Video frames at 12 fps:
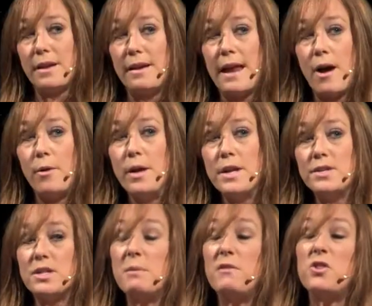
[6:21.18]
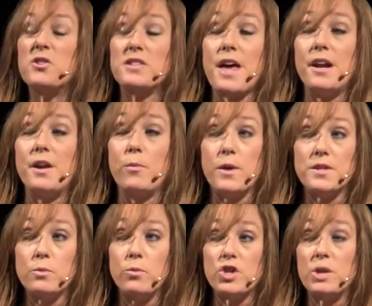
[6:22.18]
Now, some of you decided it
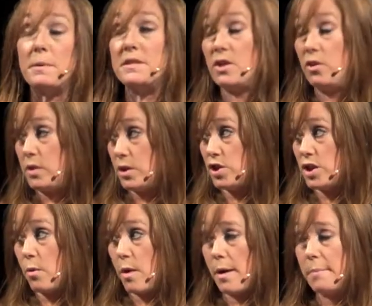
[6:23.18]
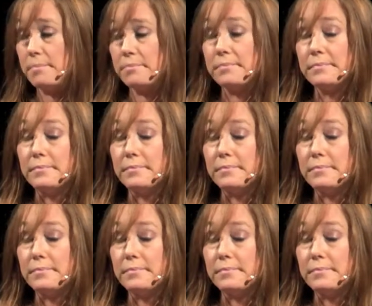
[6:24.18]
wasn't worship and so you didn't show up.